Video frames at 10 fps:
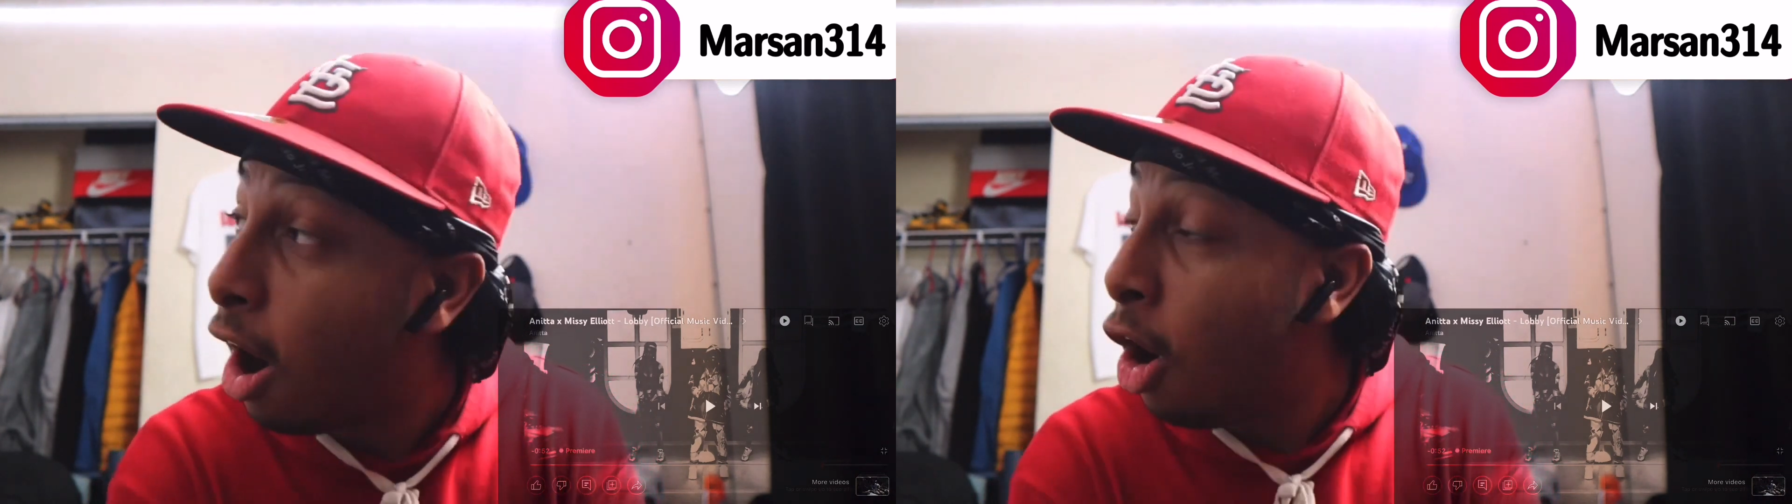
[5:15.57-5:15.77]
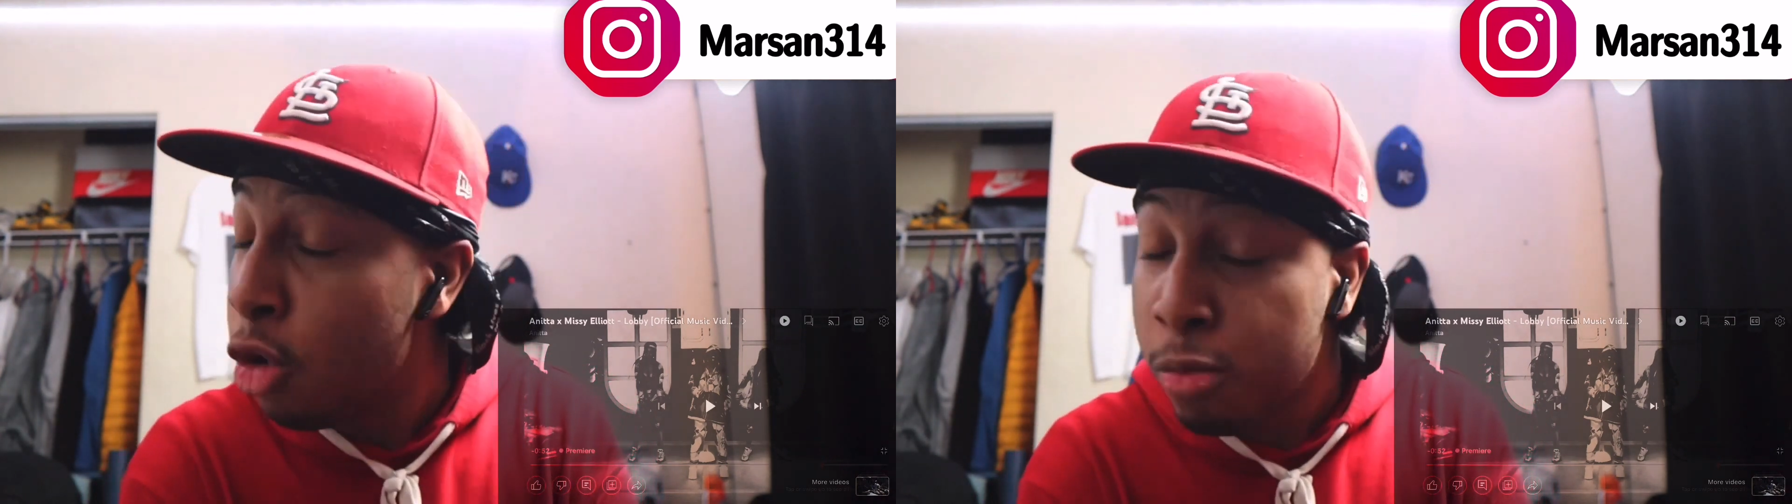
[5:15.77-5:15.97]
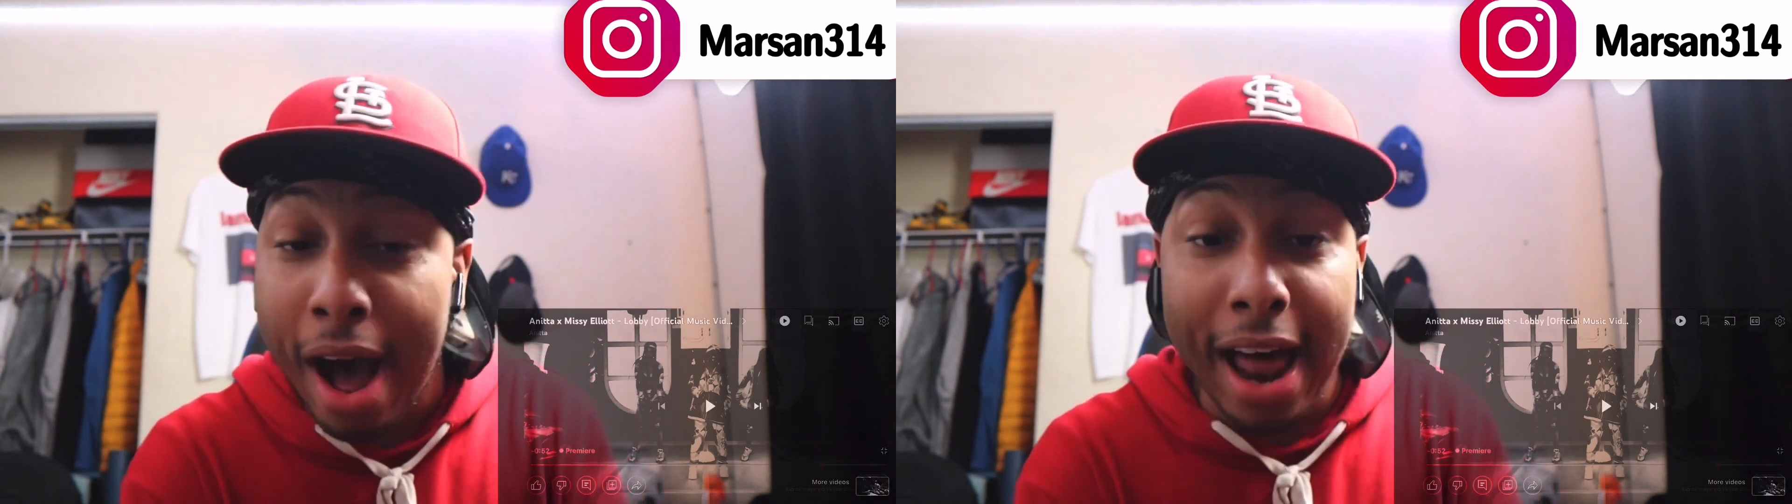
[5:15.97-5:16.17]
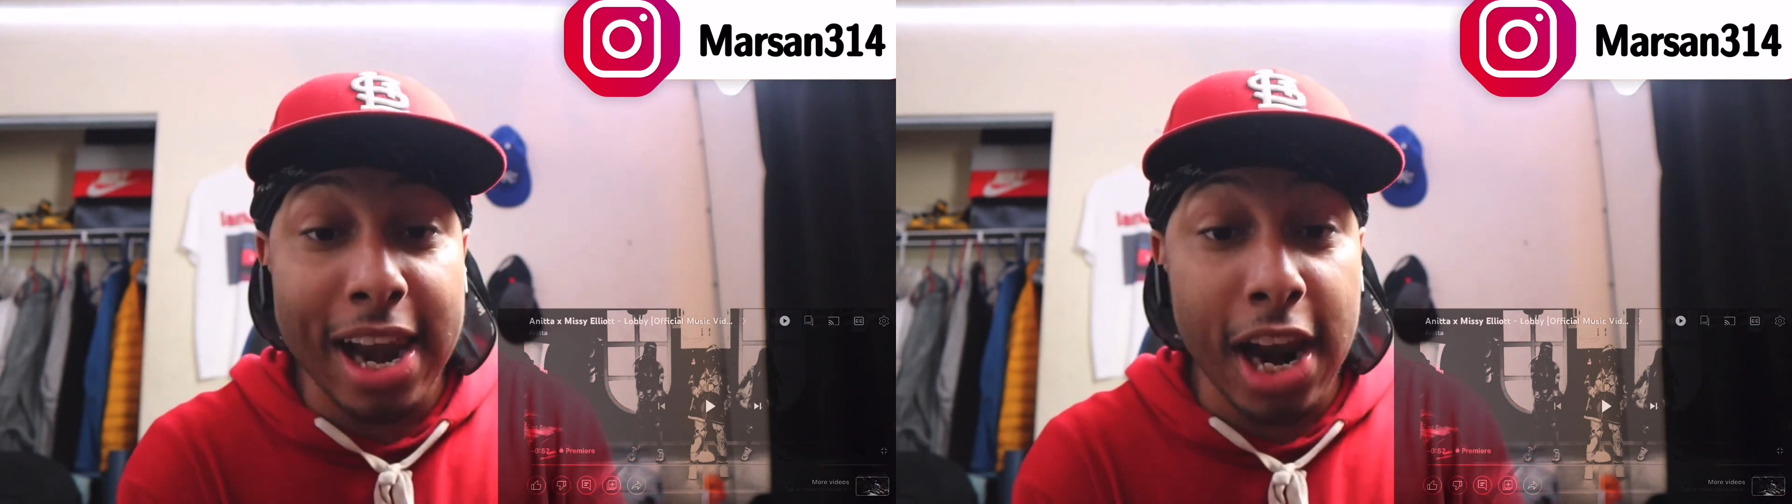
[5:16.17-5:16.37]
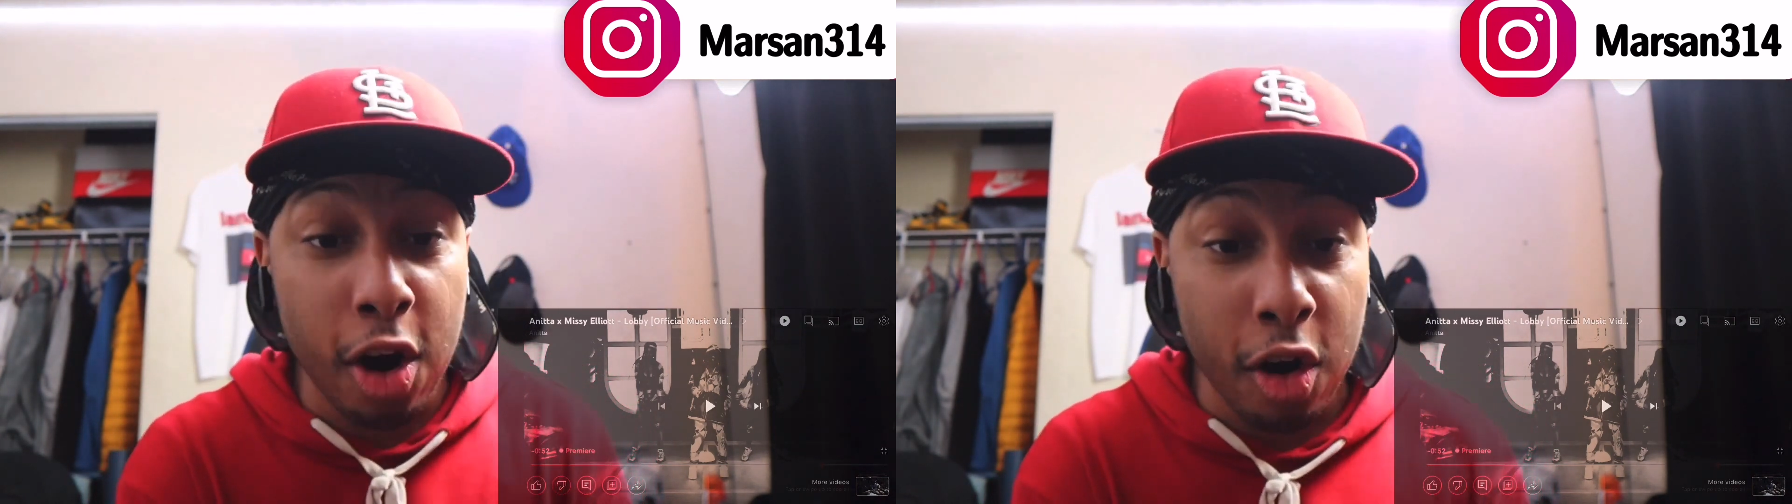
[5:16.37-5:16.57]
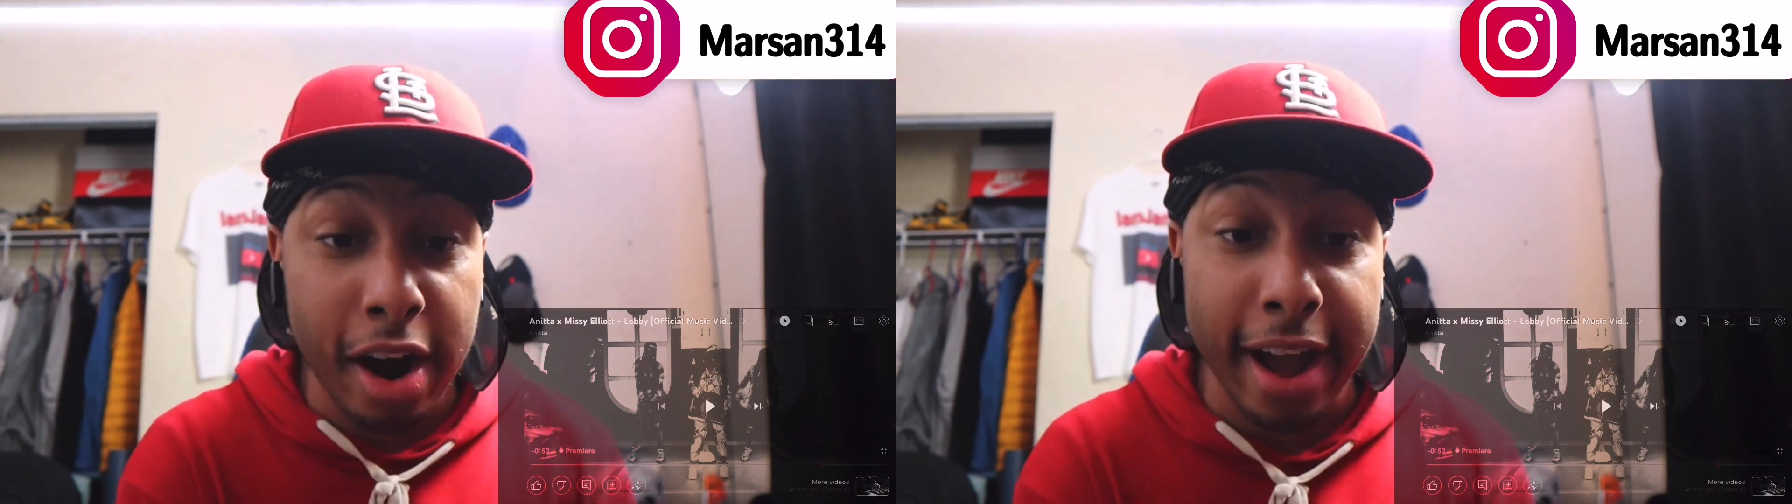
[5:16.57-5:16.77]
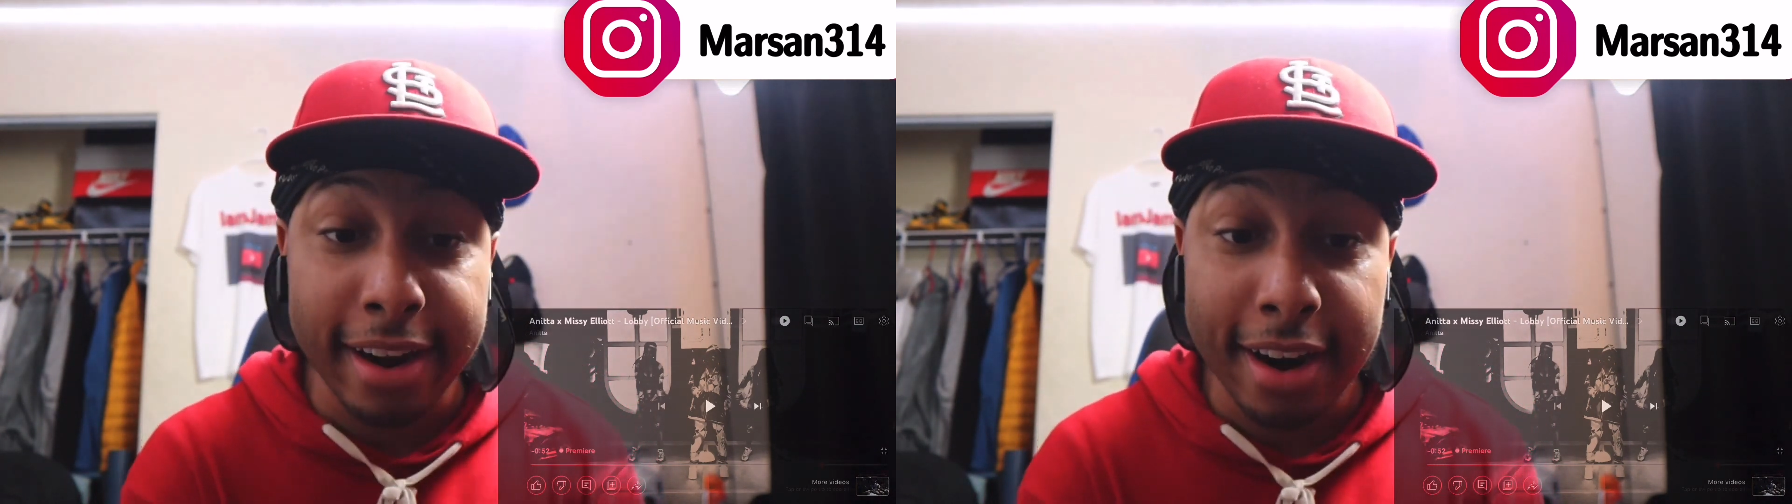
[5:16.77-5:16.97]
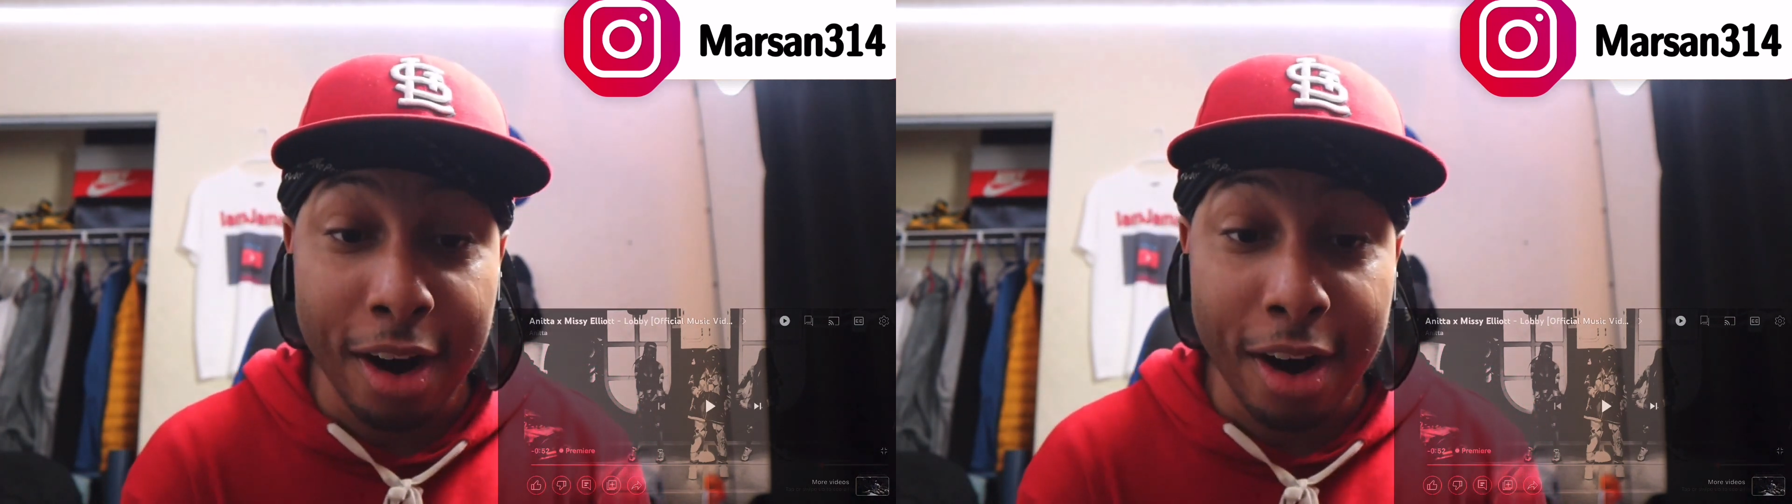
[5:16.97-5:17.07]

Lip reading: Oh, my Lord.